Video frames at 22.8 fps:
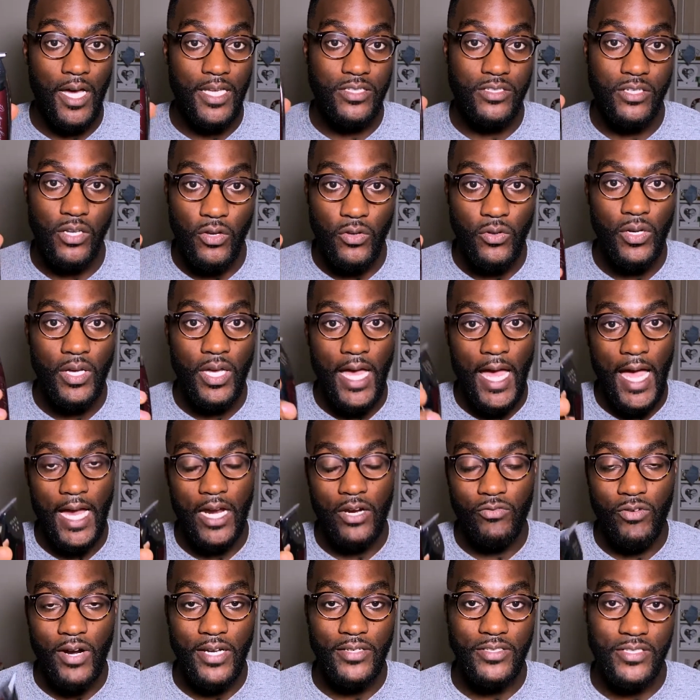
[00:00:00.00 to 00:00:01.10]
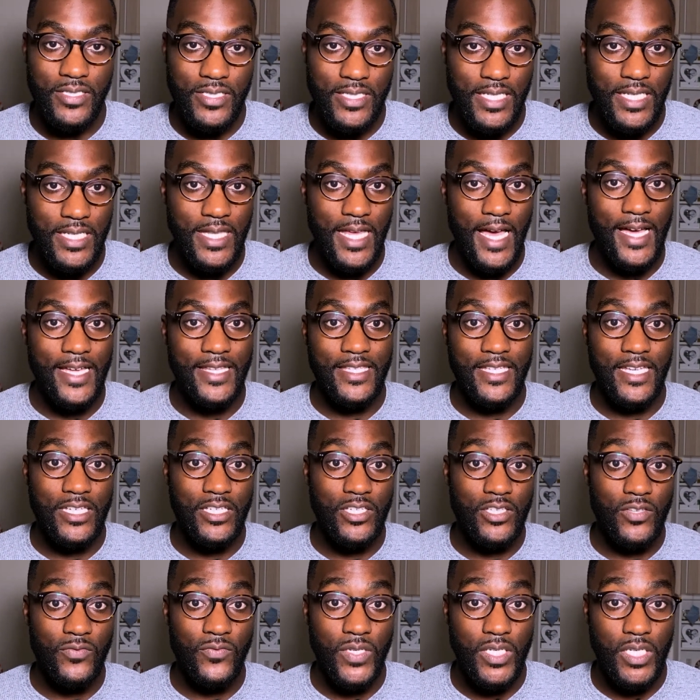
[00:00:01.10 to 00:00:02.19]
So hang around to see that at the end of
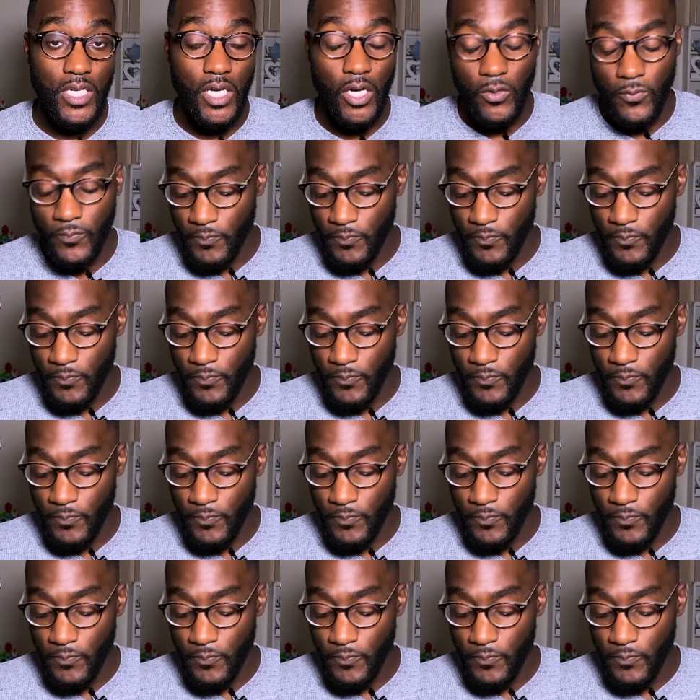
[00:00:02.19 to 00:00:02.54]
the video.